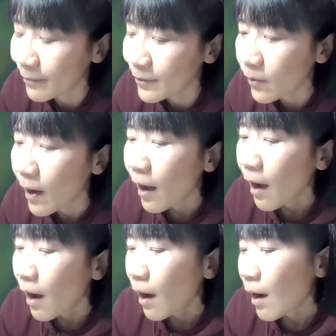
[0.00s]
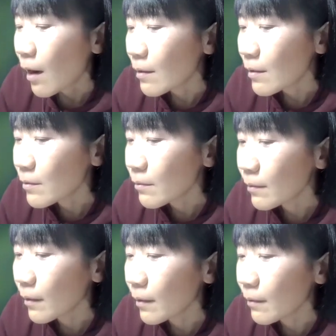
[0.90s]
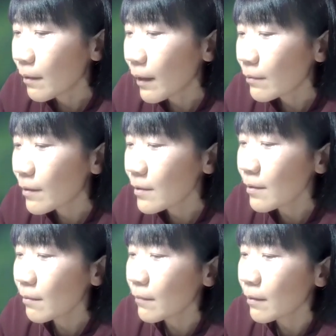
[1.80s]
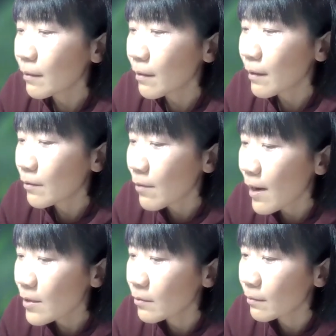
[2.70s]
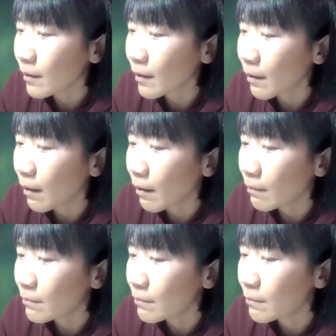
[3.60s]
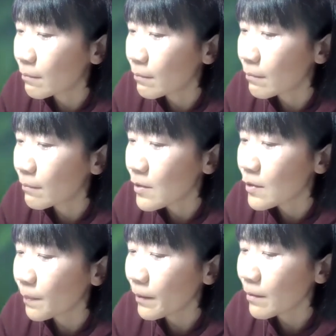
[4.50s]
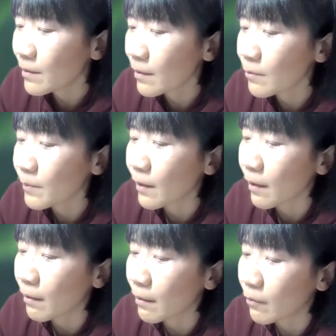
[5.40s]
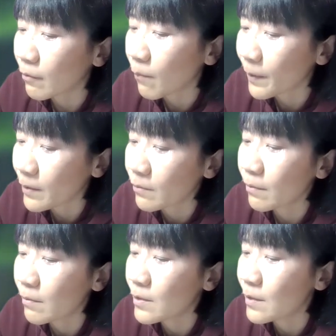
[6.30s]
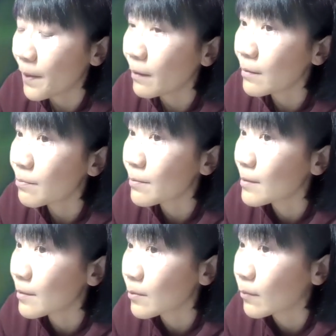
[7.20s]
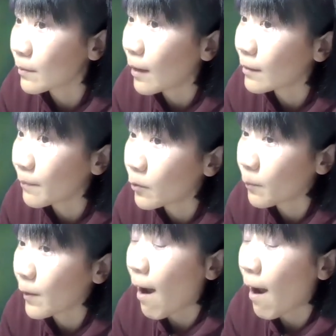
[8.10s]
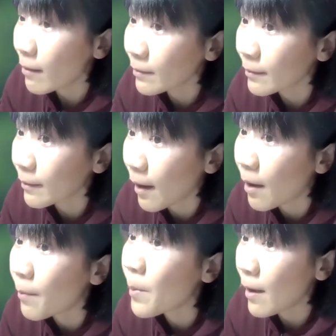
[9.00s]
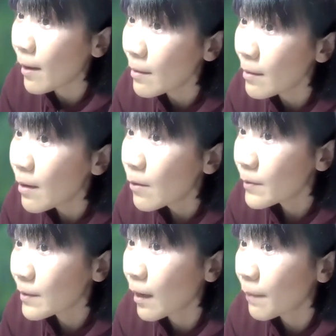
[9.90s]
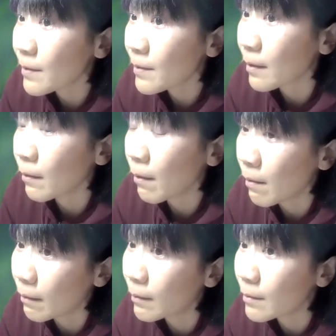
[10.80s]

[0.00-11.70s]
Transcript: So like digital regulation in Japan, I start with the competition law in Japan, which is called Anti-Monopoly Act and the AMA, which covers the law.